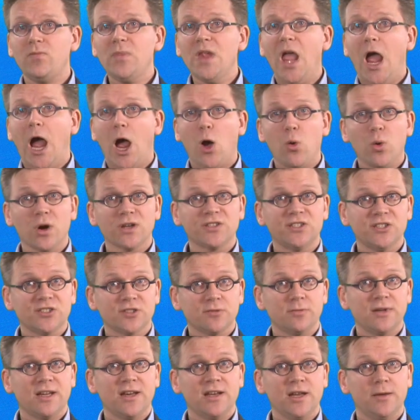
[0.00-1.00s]
how are
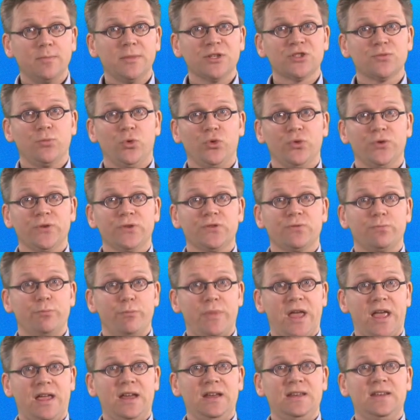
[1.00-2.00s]
system dynamics models
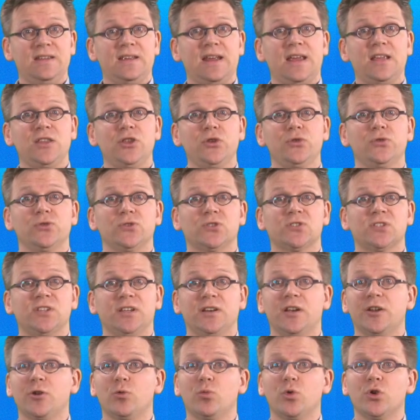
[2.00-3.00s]
made and used?
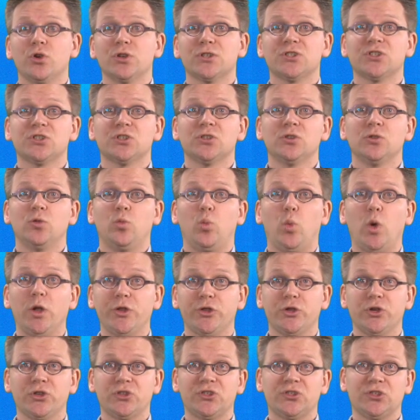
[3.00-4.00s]
In other words,
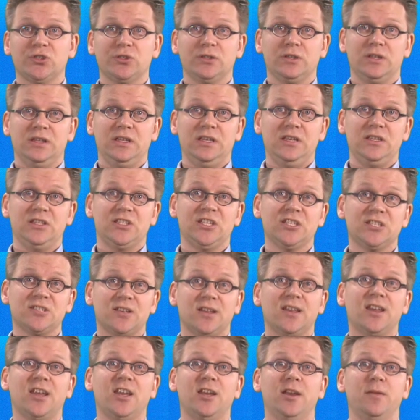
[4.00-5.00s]
what does the
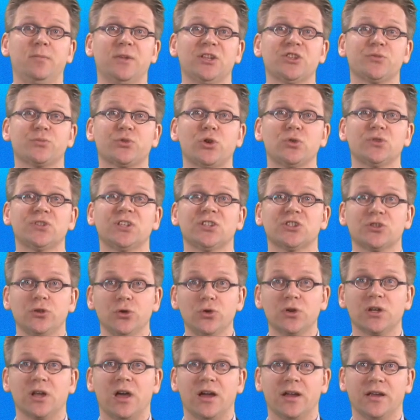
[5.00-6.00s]
system dynamics process
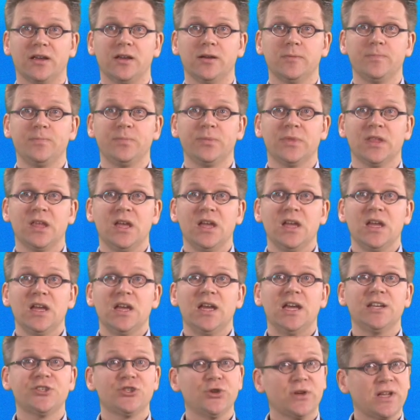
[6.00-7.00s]
look like?
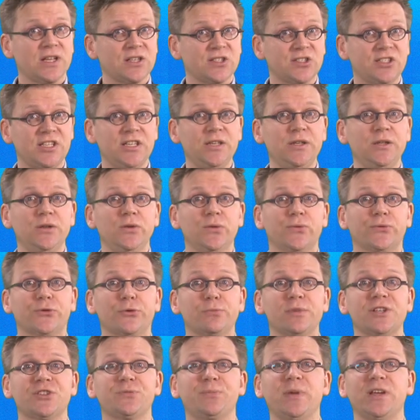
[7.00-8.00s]
As you can see
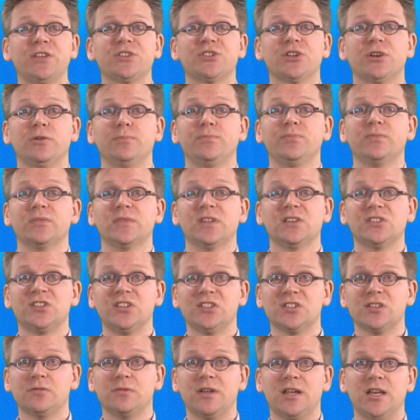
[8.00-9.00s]
from this picture, the
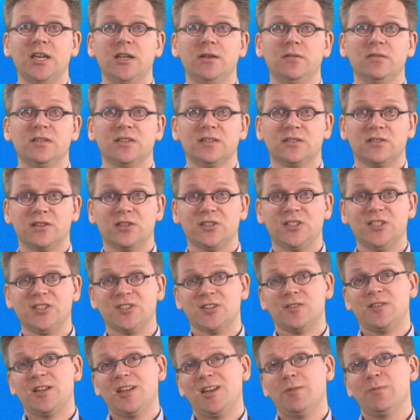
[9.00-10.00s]
system
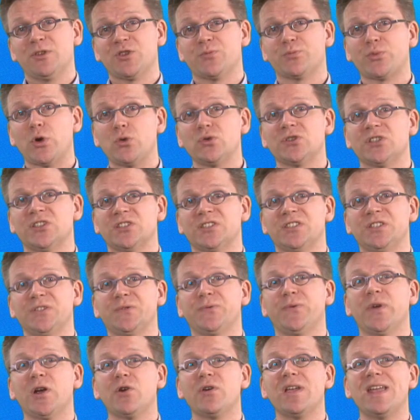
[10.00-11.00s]
dynamics process is
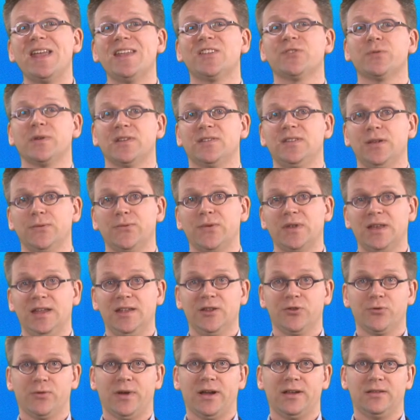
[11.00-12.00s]
very iterative and
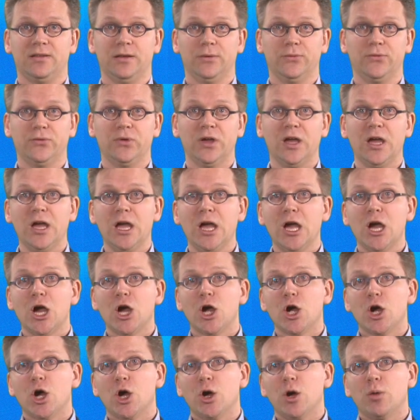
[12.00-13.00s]
interactive.
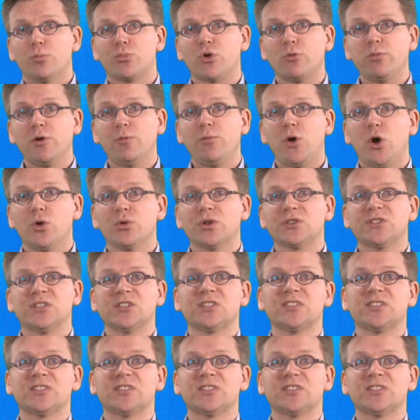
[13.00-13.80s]
Problem owners and